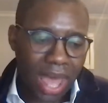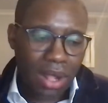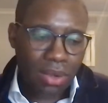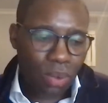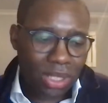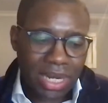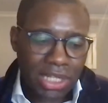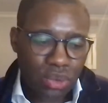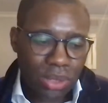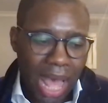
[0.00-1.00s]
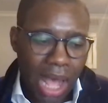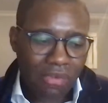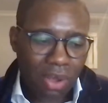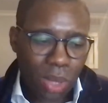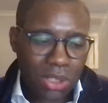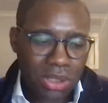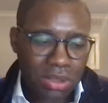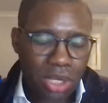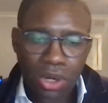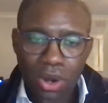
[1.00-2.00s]
What can I do now if I
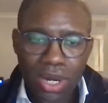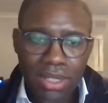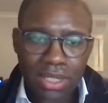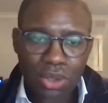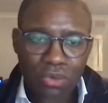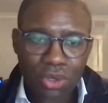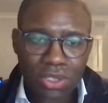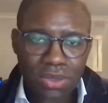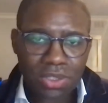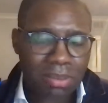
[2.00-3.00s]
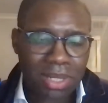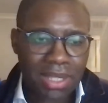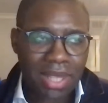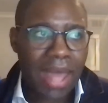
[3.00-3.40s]
wasn't a nerd in university or something like that?